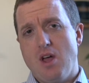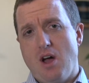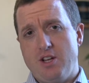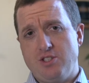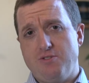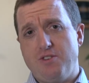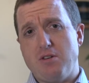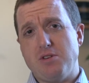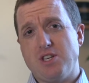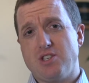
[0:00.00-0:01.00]
Under
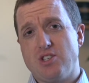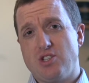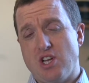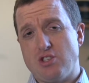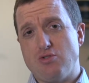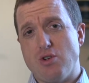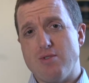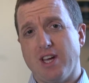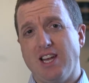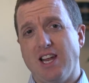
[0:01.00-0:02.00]
various statutory
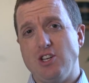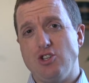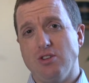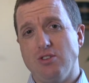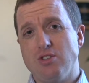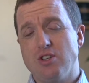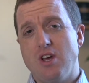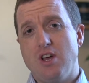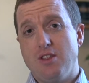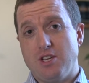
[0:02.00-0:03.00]
regulations,
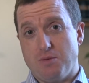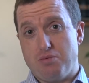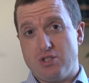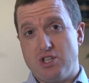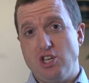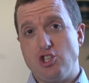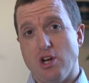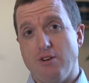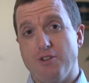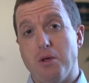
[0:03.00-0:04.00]
there's a
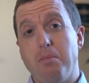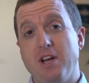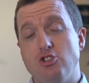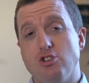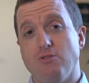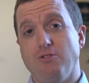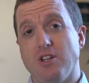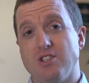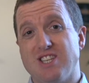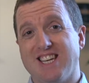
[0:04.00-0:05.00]
procedure for the pension
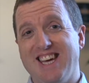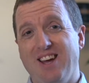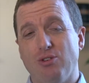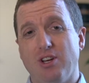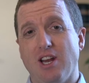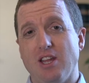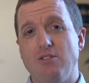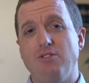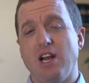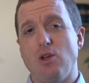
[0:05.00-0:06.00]
funds to calculate the
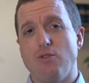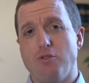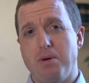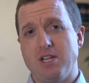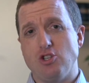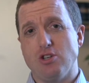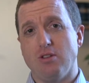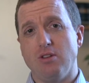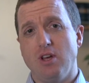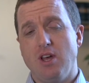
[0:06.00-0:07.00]
value of a pension,
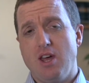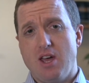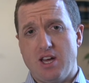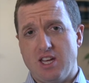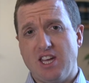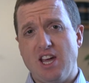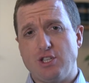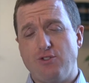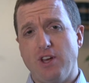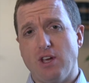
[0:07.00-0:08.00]
and a
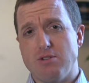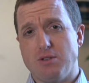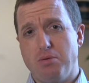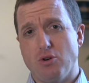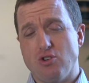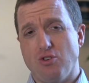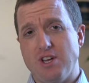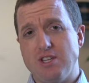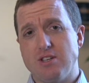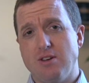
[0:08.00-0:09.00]
cash figure is put on
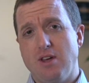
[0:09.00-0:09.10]
it.